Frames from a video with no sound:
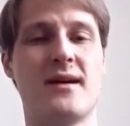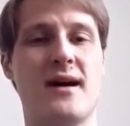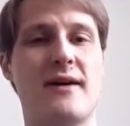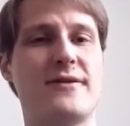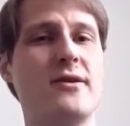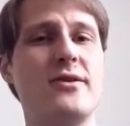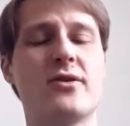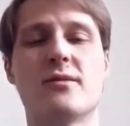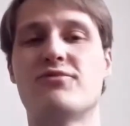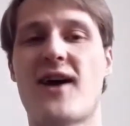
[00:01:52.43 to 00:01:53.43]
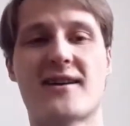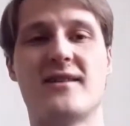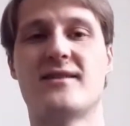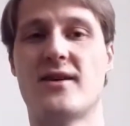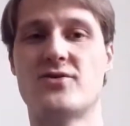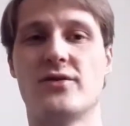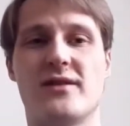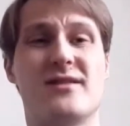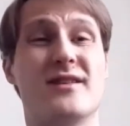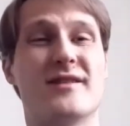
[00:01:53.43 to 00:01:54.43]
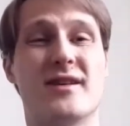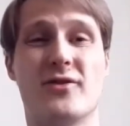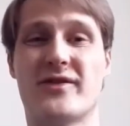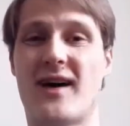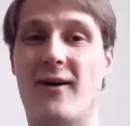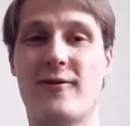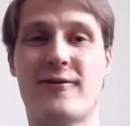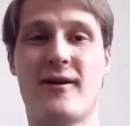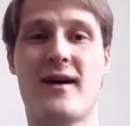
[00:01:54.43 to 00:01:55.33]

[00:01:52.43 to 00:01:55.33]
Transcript: I feel you could practice social distancing yourself,